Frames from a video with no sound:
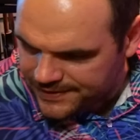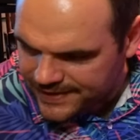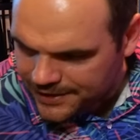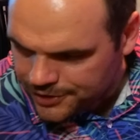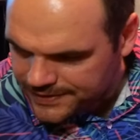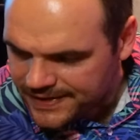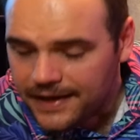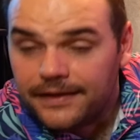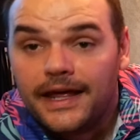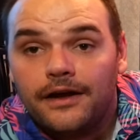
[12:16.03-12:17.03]
Sessions.
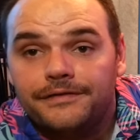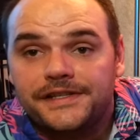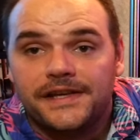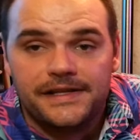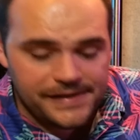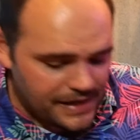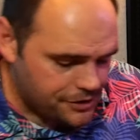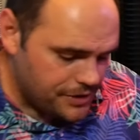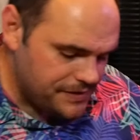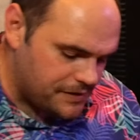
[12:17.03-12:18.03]
That Elvis Sun
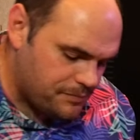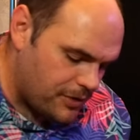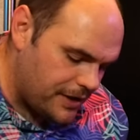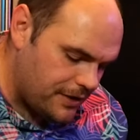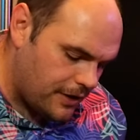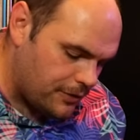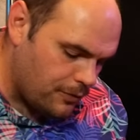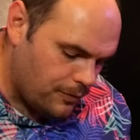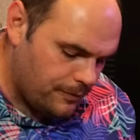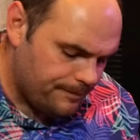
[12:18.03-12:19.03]
Sessions is pretty darn
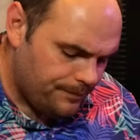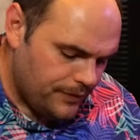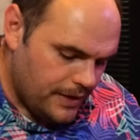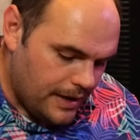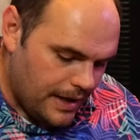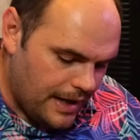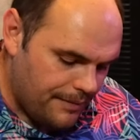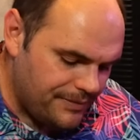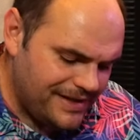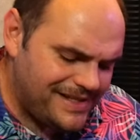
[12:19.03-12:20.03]
cool.
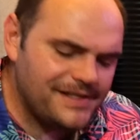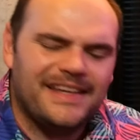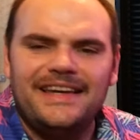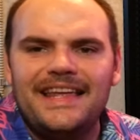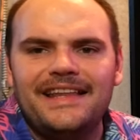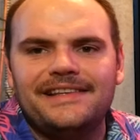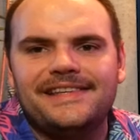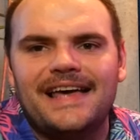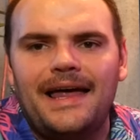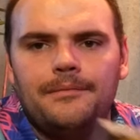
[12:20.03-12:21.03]
This is a neat
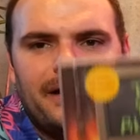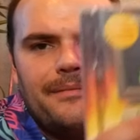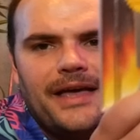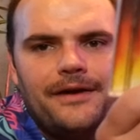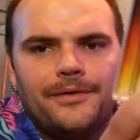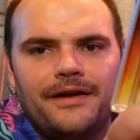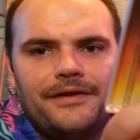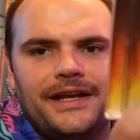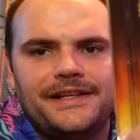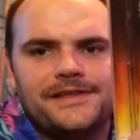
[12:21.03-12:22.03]
set, but I'm getting rid of
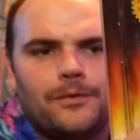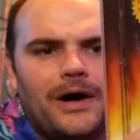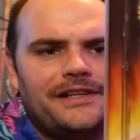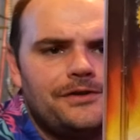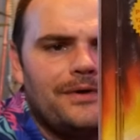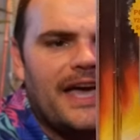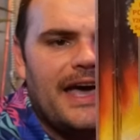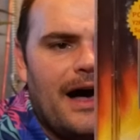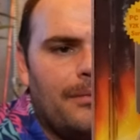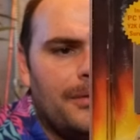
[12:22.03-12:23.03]
it. It's the Y2K
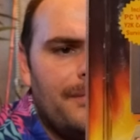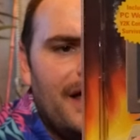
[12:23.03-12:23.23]
album.